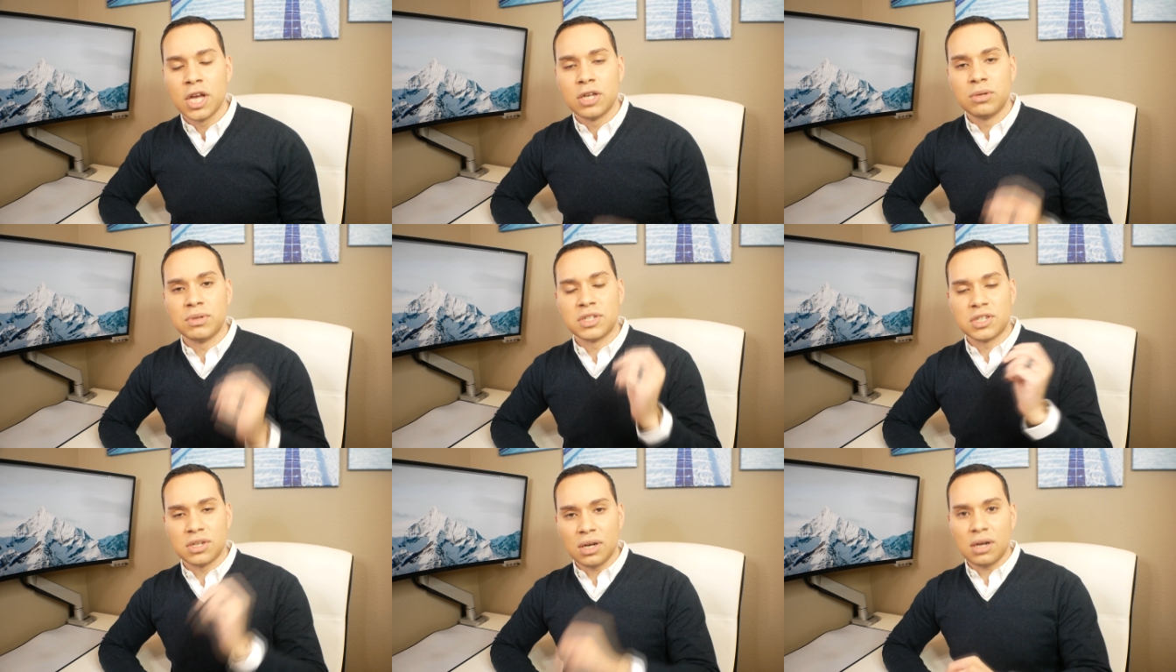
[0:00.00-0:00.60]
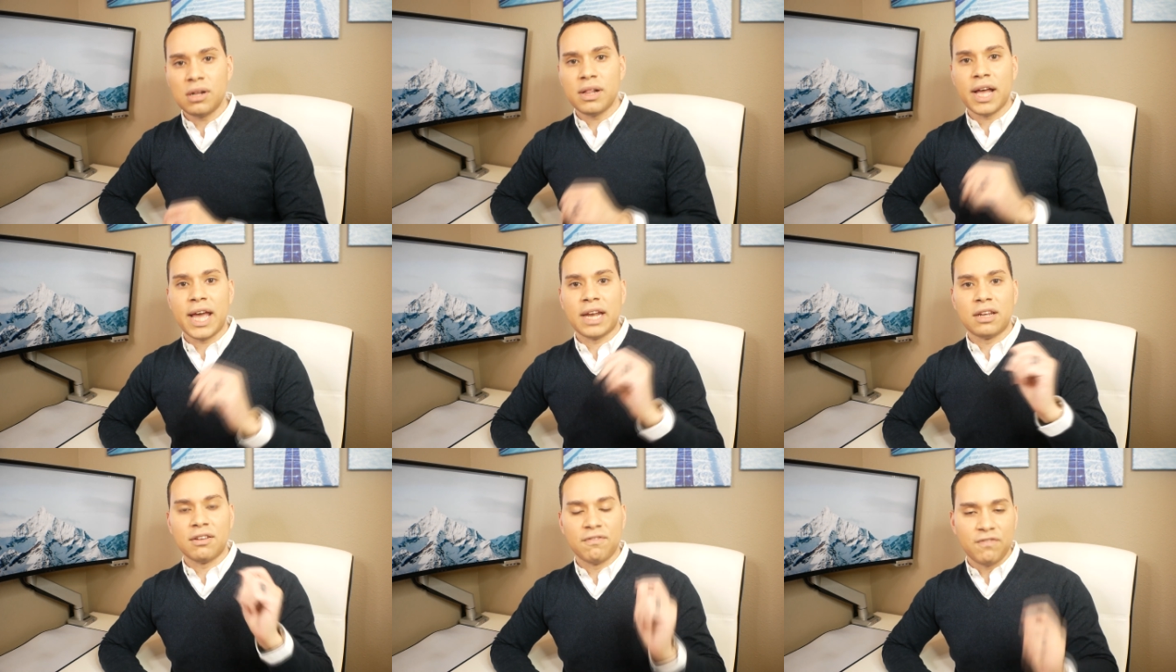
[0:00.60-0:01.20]
to install
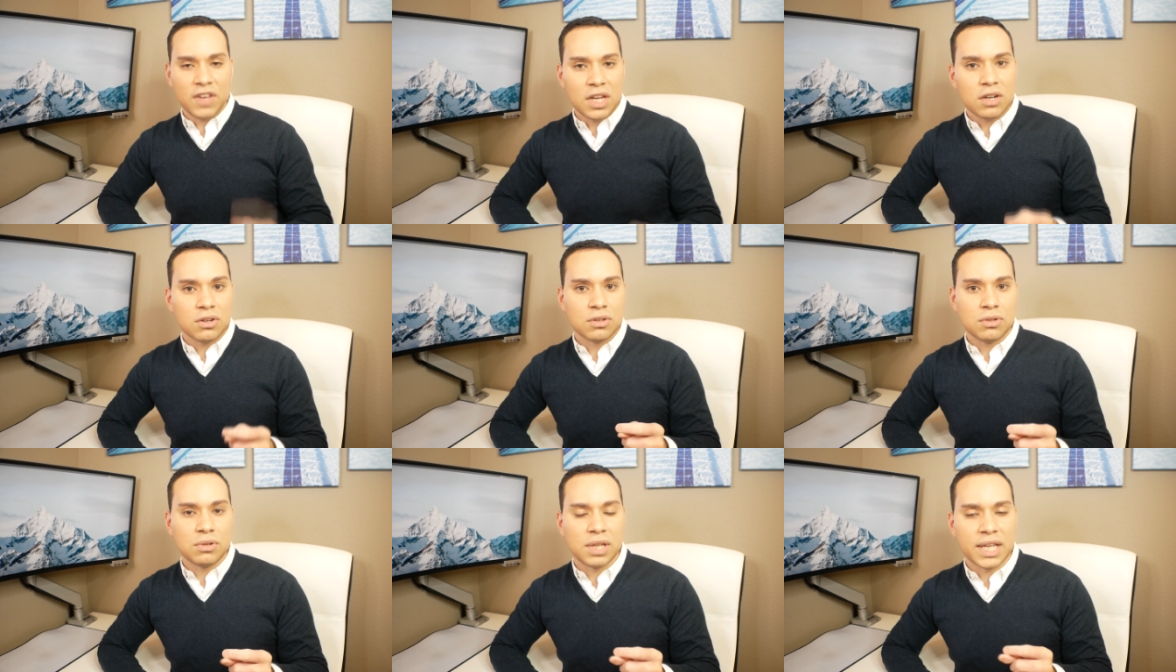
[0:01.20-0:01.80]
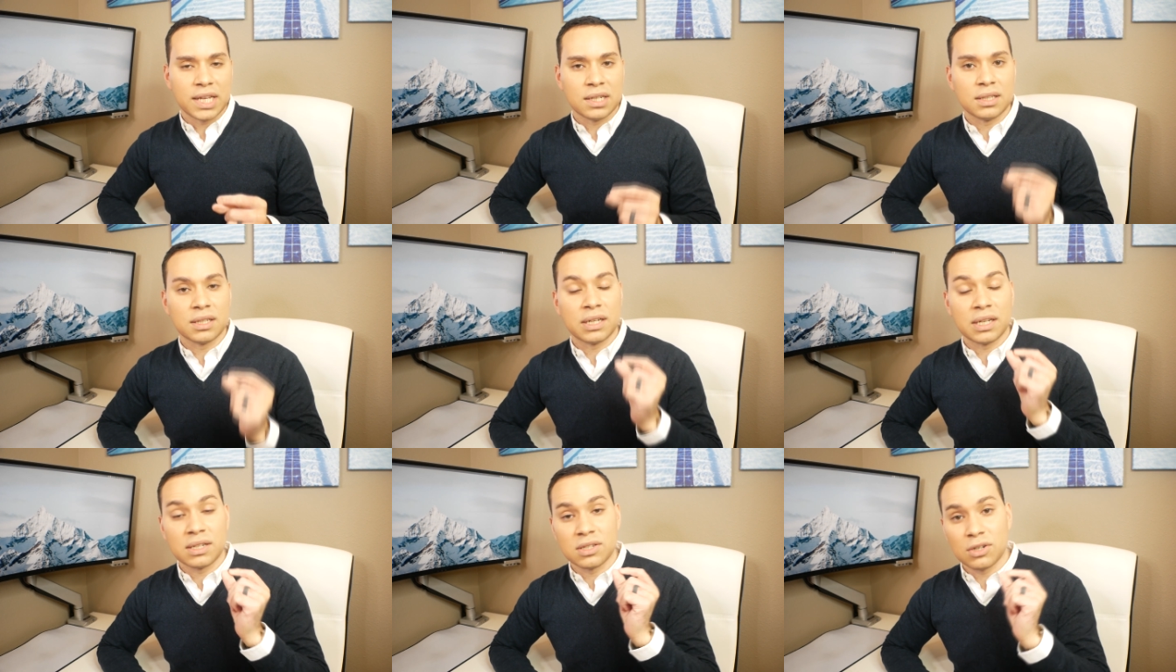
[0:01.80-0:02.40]
and configure Google
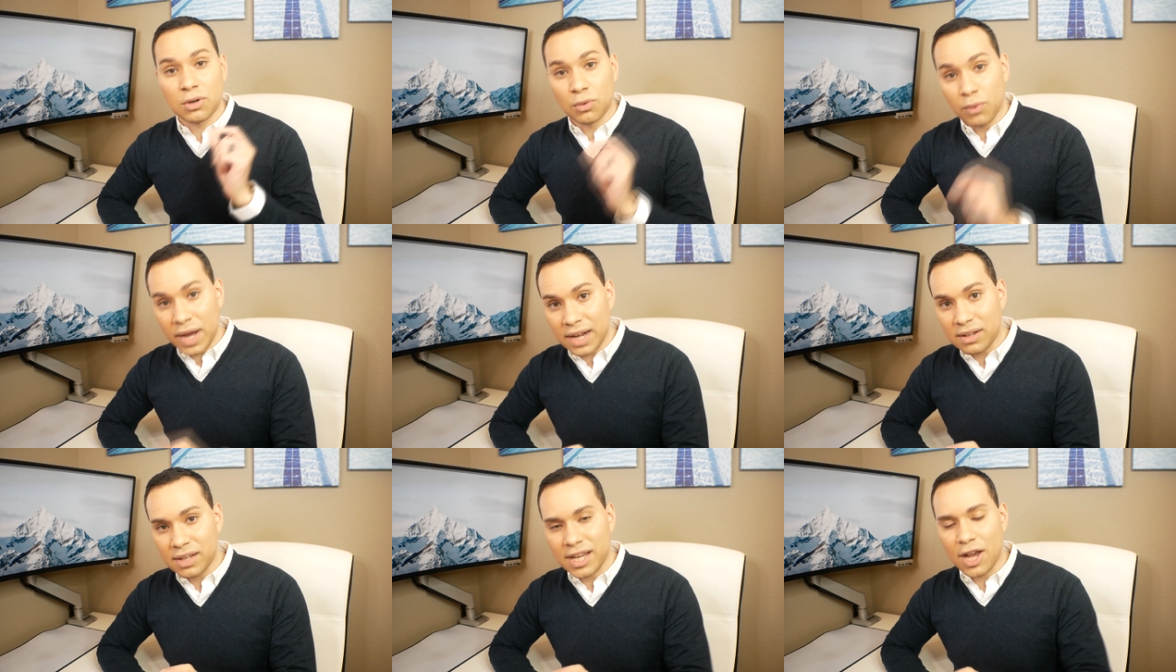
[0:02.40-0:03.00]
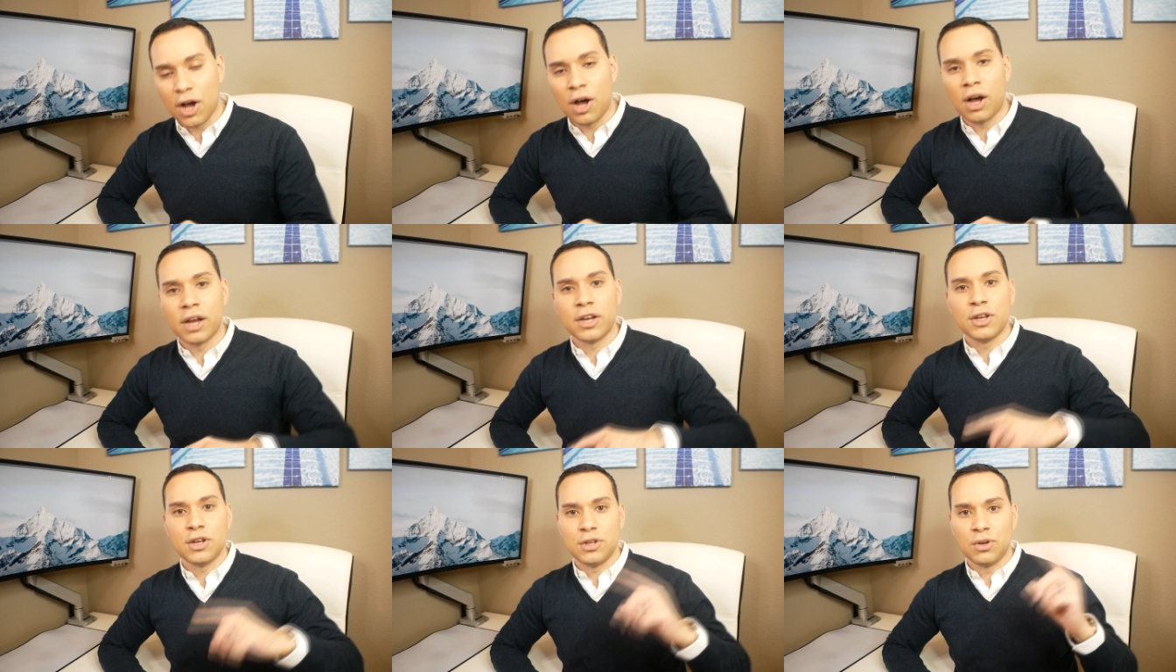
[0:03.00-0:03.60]
Analytics correctly
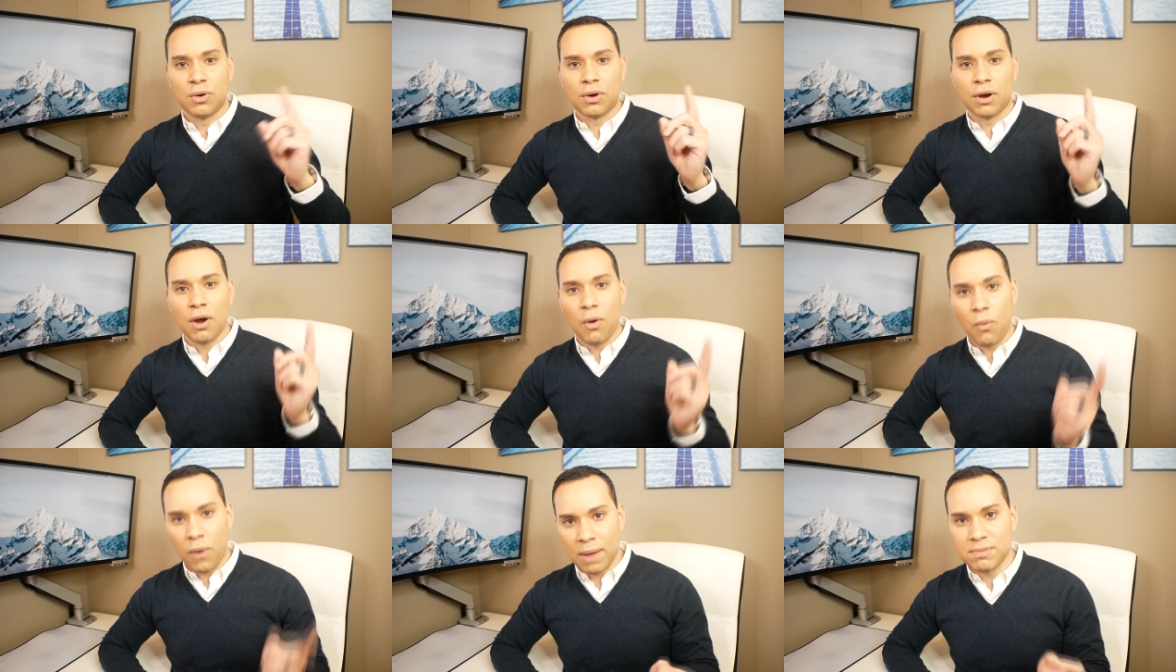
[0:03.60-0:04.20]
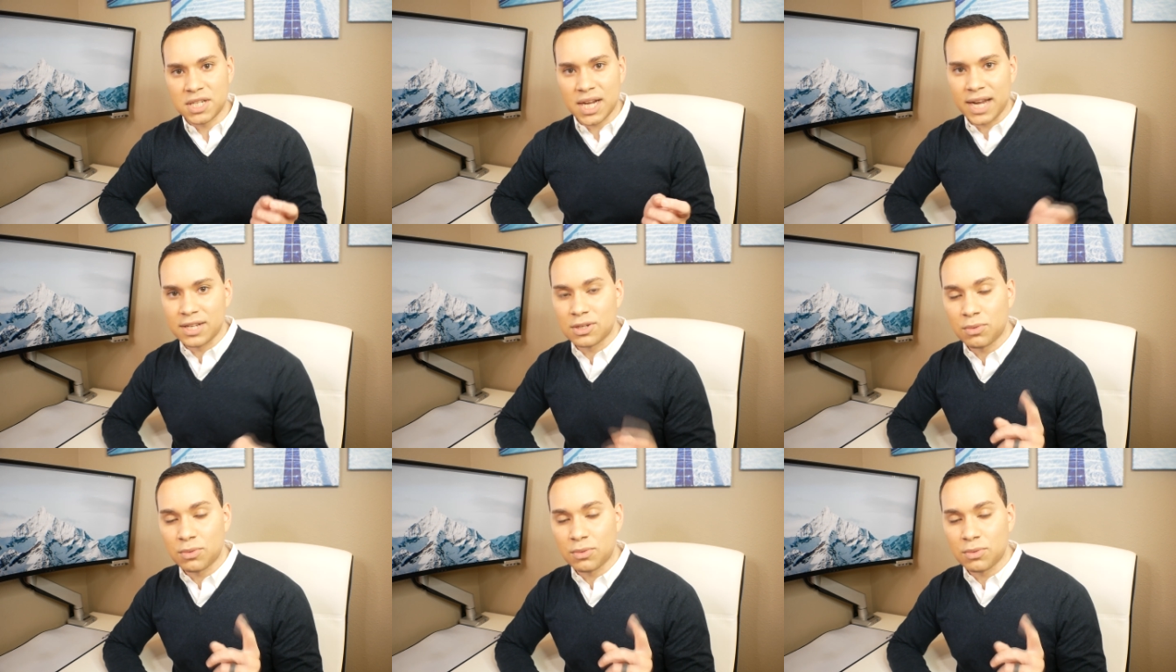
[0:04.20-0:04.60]
on your website.